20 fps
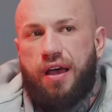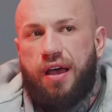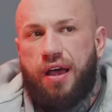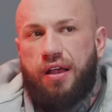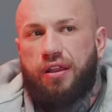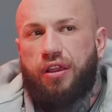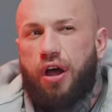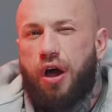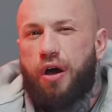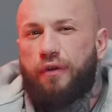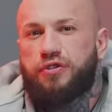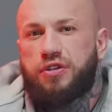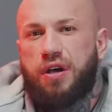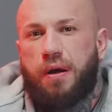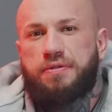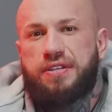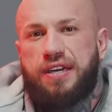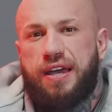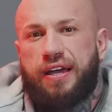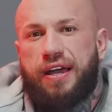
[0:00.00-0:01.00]
a lot of
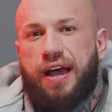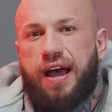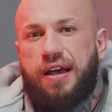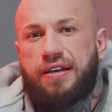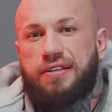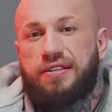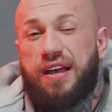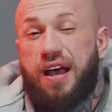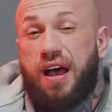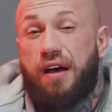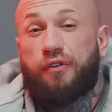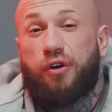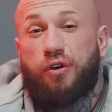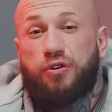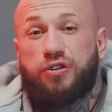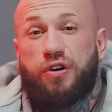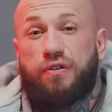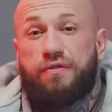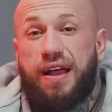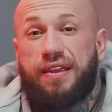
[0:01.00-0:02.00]
top tier guys have
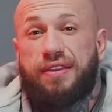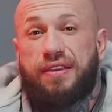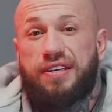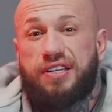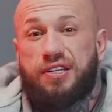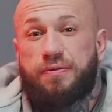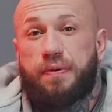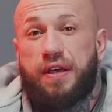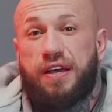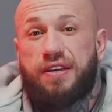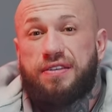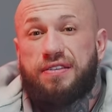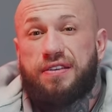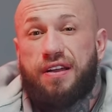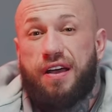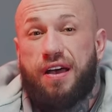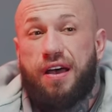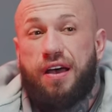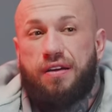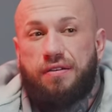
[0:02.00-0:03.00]
also run these splits
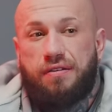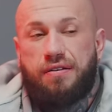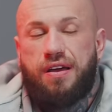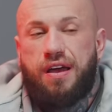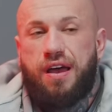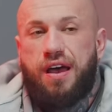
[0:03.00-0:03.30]
that are,